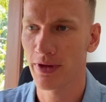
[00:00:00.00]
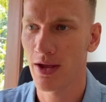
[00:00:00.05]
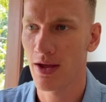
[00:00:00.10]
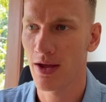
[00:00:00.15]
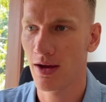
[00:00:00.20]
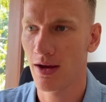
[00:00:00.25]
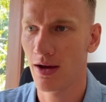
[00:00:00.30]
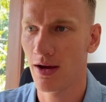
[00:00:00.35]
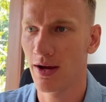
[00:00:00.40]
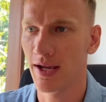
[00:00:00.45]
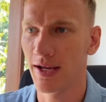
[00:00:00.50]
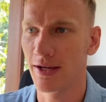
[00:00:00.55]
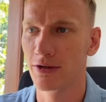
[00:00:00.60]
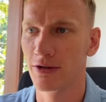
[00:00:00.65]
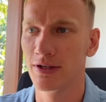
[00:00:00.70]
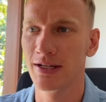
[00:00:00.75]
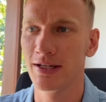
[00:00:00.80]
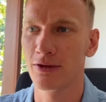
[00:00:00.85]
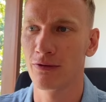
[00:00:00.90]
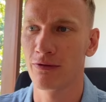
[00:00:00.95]
Uh, here
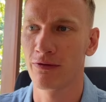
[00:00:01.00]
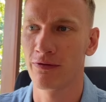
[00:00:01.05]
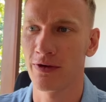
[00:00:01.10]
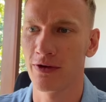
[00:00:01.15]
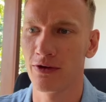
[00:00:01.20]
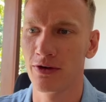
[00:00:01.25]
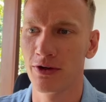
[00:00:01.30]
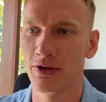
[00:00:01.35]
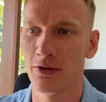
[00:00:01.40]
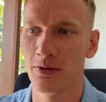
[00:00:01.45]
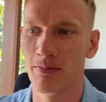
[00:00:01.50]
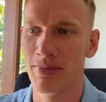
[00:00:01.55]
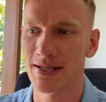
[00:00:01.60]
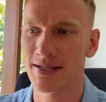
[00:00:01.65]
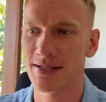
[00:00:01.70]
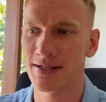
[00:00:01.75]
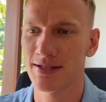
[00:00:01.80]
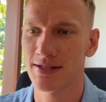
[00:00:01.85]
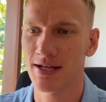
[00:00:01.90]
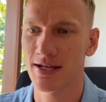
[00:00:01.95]
you need to fill in your
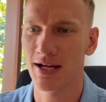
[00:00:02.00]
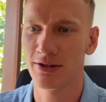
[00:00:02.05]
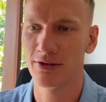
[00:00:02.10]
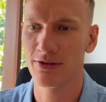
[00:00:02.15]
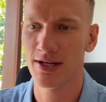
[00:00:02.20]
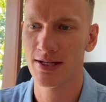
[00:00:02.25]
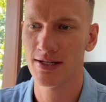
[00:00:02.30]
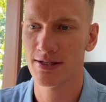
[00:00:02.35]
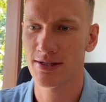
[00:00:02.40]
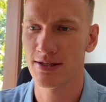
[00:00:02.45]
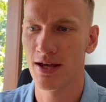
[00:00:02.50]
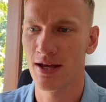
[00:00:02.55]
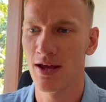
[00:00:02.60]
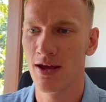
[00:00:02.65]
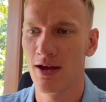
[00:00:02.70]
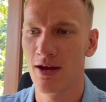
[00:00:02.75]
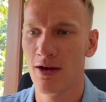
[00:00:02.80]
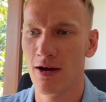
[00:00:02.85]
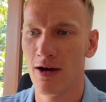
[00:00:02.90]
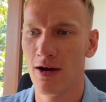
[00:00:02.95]
business address
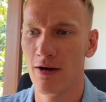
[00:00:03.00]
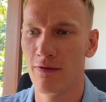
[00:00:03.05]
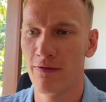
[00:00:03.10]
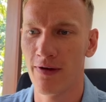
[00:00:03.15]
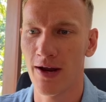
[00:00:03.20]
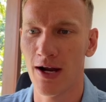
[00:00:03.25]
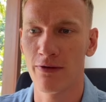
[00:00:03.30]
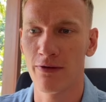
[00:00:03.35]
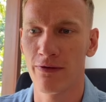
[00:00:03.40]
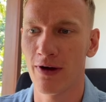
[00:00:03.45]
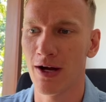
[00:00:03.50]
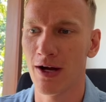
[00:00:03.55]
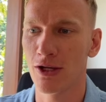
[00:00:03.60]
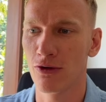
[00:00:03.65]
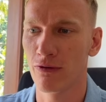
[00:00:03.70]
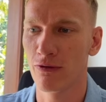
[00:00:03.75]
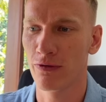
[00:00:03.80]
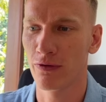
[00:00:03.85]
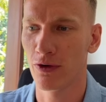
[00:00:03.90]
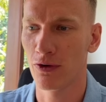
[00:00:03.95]
uh, verify
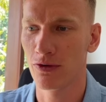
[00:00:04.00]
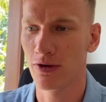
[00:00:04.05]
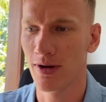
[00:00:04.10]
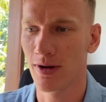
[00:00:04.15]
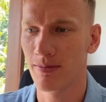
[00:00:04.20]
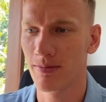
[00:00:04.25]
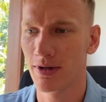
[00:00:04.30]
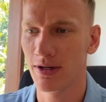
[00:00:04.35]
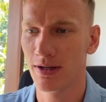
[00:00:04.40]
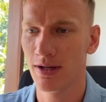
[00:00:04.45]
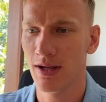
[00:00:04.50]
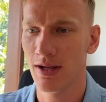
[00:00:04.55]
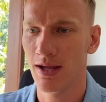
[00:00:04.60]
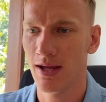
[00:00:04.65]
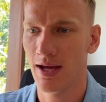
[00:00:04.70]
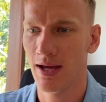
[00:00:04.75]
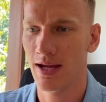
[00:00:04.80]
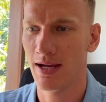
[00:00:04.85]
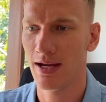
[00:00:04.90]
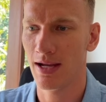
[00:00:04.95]
your phone number
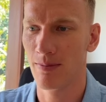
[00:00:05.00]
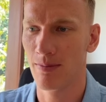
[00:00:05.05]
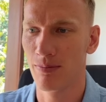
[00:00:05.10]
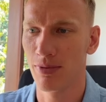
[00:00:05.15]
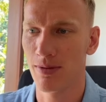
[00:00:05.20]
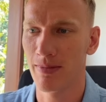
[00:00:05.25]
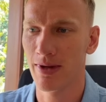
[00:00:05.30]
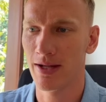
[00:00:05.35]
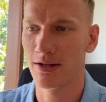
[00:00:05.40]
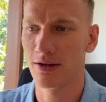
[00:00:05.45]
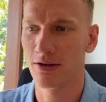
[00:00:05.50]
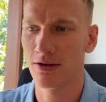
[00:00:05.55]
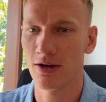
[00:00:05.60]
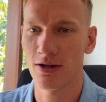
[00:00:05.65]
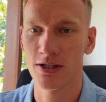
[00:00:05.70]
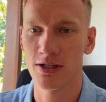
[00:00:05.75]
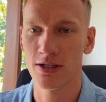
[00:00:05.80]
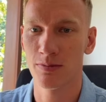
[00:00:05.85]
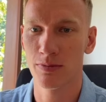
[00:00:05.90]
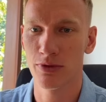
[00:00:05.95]
and implement the
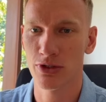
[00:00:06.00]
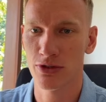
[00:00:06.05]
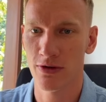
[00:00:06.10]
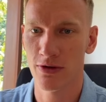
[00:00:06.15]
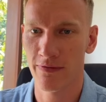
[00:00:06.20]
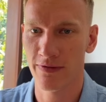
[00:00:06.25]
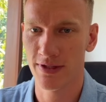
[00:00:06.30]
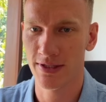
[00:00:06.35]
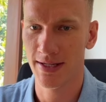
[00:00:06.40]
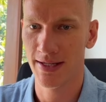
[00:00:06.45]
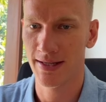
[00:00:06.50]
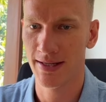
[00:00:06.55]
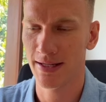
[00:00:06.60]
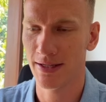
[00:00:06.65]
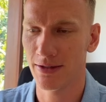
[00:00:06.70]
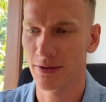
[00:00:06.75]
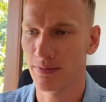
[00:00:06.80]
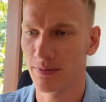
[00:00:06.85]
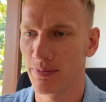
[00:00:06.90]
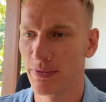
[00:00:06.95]
customer service
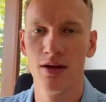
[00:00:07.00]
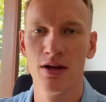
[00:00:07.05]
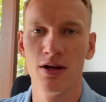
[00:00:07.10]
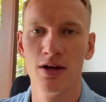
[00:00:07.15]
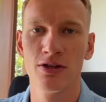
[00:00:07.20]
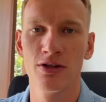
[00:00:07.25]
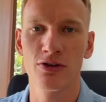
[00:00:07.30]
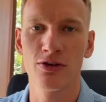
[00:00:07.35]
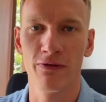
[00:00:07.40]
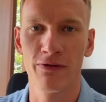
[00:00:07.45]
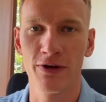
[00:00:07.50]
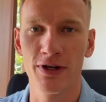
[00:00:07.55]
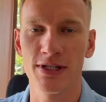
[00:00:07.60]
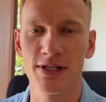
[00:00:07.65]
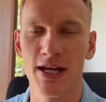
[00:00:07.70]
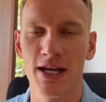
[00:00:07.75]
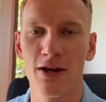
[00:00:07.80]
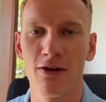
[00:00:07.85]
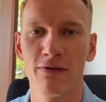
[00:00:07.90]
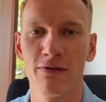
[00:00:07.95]
detail. So for the
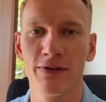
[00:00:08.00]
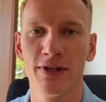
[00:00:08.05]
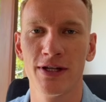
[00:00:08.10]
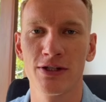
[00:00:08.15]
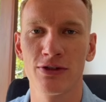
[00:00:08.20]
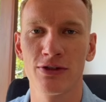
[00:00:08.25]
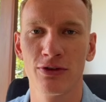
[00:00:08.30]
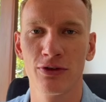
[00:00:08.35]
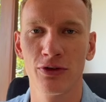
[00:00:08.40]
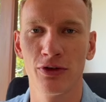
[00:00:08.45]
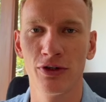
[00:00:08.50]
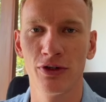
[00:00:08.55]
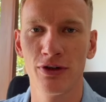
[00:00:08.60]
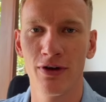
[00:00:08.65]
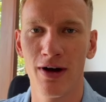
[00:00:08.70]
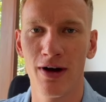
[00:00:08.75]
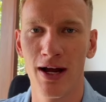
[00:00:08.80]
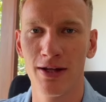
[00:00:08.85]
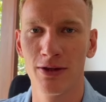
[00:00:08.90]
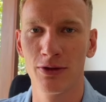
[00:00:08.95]
sake of this
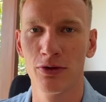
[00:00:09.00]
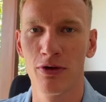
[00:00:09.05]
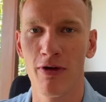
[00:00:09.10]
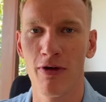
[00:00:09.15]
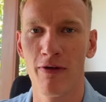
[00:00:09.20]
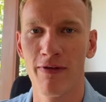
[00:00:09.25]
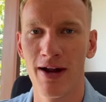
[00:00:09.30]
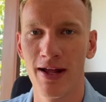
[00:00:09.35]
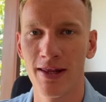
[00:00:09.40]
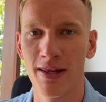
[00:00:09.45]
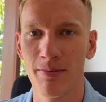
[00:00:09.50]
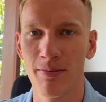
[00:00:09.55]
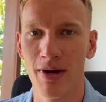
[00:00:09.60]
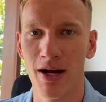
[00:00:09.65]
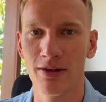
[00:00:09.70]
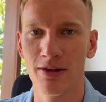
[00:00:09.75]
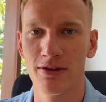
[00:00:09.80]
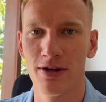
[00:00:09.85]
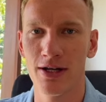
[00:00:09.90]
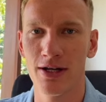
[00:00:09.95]
tutorial, I took a random
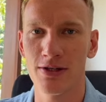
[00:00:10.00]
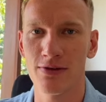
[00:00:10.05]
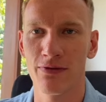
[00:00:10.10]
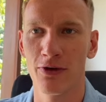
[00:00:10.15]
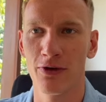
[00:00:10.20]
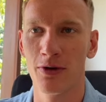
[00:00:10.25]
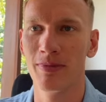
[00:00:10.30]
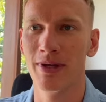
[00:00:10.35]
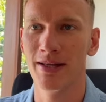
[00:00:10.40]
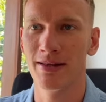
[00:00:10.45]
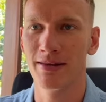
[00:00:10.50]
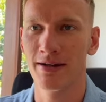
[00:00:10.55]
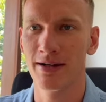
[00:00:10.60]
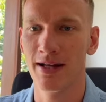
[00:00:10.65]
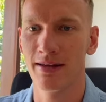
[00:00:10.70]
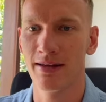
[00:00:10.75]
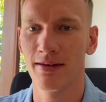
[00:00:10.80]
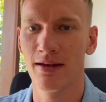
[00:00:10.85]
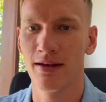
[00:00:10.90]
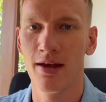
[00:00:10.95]
address from
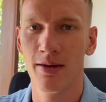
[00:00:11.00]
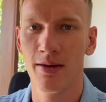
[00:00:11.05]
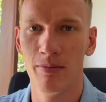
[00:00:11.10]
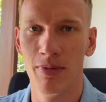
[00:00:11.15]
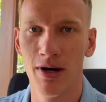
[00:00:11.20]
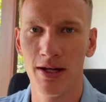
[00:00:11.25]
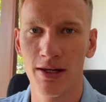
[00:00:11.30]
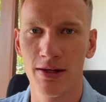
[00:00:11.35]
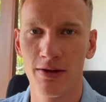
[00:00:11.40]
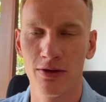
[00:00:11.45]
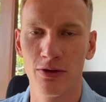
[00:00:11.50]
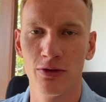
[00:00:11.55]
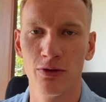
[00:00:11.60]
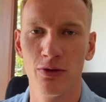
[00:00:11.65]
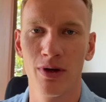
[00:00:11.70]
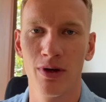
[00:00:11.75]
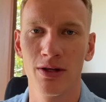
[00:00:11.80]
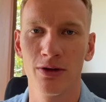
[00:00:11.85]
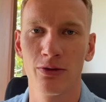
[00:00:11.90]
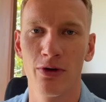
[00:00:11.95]
internet. But you
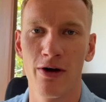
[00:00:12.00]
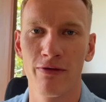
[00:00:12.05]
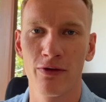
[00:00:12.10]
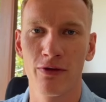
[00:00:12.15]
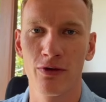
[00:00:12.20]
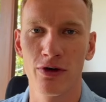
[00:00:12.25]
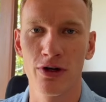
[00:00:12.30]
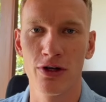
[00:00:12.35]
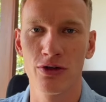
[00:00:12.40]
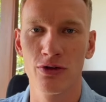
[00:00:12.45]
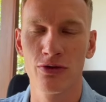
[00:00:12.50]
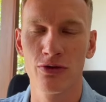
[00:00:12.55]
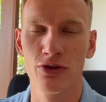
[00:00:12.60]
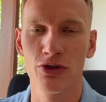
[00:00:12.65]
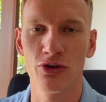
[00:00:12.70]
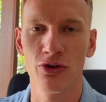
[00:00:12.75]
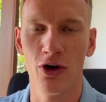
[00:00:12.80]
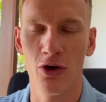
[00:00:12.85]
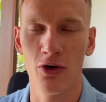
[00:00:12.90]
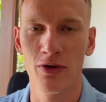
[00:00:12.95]
want to of course use
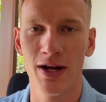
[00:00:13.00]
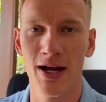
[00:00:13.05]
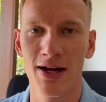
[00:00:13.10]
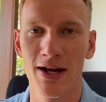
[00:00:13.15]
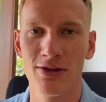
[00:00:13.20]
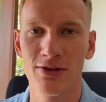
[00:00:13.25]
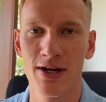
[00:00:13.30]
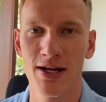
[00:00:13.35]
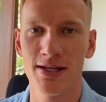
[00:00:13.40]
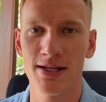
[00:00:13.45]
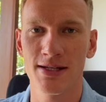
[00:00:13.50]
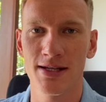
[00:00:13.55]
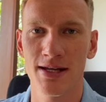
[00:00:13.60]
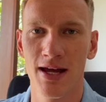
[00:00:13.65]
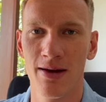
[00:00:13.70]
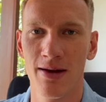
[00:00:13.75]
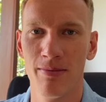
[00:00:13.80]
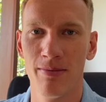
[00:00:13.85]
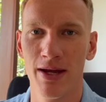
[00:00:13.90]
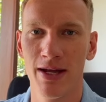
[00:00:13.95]
your own address
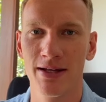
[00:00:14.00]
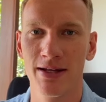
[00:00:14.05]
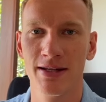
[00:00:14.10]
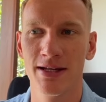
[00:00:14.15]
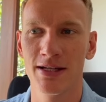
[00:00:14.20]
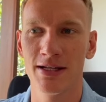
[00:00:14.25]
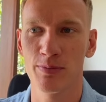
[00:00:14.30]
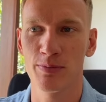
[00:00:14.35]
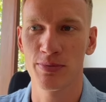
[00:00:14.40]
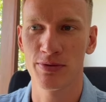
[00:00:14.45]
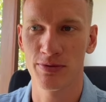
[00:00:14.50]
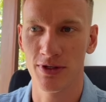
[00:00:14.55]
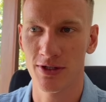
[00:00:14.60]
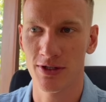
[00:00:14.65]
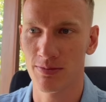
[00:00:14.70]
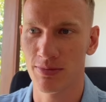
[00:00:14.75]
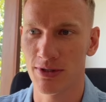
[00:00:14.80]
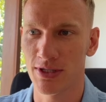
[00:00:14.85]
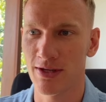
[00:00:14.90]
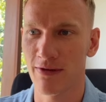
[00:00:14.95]
and make this
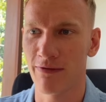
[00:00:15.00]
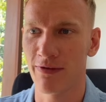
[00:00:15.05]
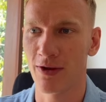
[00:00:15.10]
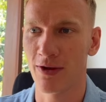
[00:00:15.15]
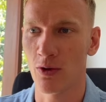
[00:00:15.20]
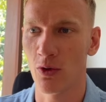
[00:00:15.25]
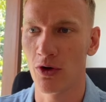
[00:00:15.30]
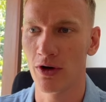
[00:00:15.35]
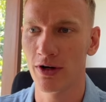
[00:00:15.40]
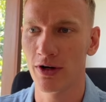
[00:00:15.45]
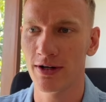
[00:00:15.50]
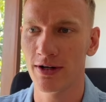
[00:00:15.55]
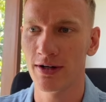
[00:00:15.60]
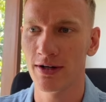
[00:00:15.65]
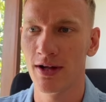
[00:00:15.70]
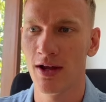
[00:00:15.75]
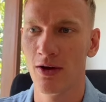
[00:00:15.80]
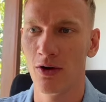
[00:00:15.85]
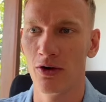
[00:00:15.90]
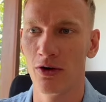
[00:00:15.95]
specific order
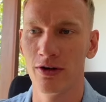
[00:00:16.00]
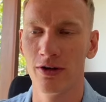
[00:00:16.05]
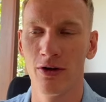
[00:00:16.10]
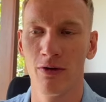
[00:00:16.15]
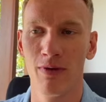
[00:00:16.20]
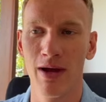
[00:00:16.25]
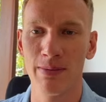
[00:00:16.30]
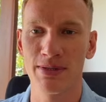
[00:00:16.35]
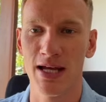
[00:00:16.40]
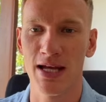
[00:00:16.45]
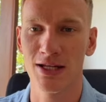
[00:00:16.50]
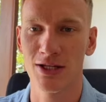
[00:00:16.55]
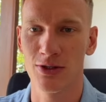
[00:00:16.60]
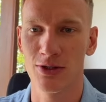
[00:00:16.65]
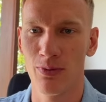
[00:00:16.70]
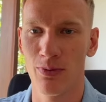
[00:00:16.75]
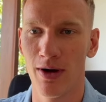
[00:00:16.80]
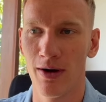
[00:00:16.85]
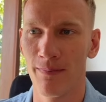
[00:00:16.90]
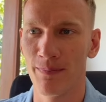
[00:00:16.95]
on your website as
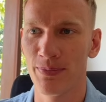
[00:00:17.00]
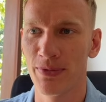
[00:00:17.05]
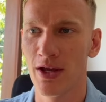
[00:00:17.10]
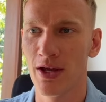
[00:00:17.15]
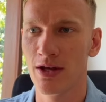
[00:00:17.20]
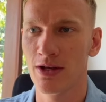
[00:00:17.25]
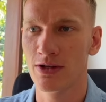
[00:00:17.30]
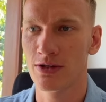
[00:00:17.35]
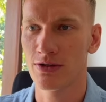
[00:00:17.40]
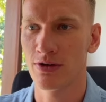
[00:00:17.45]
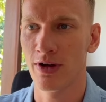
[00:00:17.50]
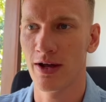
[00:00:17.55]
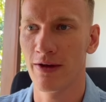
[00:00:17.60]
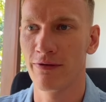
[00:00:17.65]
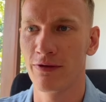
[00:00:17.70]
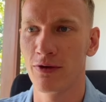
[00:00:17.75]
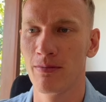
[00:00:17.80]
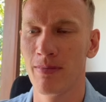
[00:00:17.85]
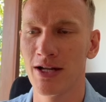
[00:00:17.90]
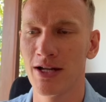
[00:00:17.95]
well. So if
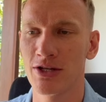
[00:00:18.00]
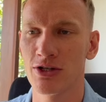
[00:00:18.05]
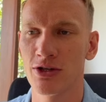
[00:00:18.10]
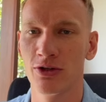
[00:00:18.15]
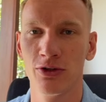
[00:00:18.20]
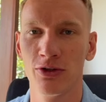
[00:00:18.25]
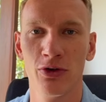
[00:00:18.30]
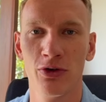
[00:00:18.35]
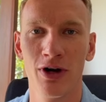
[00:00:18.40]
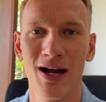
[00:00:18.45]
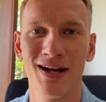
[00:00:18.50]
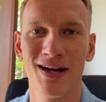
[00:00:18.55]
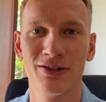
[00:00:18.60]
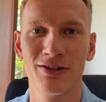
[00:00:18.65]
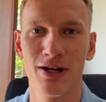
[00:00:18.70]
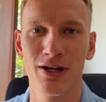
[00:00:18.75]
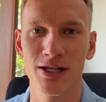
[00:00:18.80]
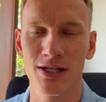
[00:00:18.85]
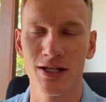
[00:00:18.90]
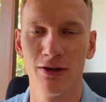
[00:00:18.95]
you mention your
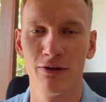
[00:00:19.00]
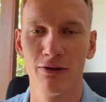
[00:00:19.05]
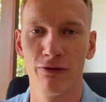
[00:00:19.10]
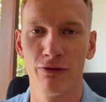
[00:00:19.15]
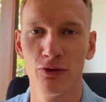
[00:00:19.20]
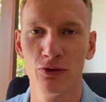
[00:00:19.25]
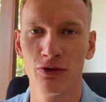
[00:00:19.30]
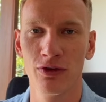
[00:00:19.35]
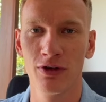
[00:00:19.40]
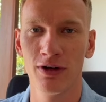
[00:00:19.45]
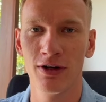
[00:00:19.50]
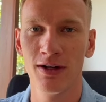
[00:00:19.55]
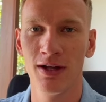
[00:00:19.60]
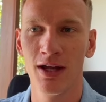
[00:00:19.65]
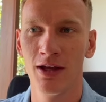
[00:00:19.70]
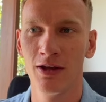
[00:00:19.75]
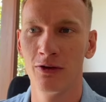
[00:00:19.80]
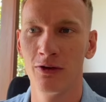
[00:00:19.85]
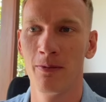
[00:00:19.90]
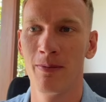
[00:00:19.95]
address in the footer,
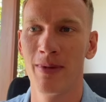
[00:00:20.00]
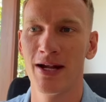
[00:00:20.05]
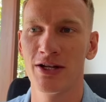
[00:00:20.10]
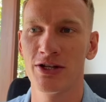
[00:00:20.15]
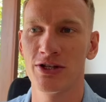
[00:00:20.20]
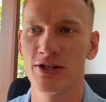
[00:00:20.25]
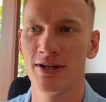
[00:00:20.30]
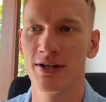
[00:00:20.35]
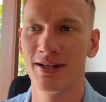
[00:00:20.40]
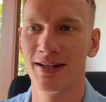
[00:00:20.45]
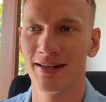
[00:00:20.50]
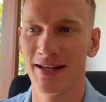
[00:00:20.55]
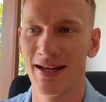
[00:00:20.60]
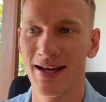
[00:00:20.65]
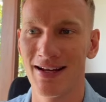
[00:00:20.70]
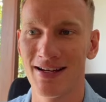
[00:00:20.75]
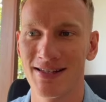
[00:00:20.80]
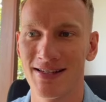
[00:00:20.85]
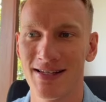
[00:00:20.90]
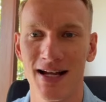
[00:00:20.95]
you mention it
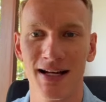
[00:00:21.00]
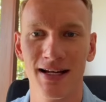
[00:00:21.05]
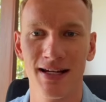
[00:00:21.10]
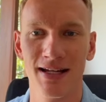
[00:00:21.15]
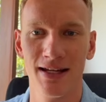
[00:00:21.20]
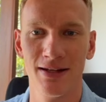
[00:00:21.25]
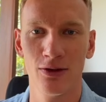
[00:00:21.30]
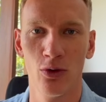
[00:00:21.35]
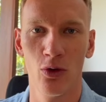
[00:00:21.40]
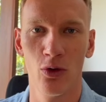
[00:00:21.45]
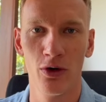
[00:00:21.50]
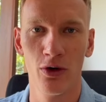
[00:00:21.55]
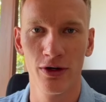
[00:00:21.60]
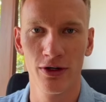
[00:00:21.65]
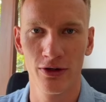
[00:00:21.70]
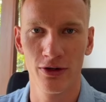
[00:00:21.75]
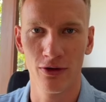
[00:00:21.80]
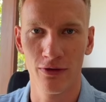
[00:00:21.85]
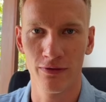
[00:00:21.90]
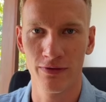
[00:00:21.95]
exactly in the
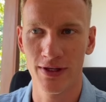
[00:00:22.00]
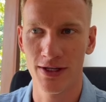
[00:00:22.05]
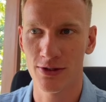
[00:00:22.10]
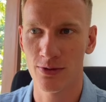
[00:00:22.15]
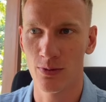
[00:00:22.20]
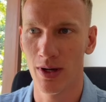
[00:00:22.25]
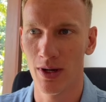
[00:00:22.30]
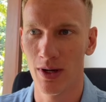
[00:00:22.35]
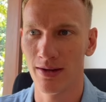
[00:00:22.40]
order of this way.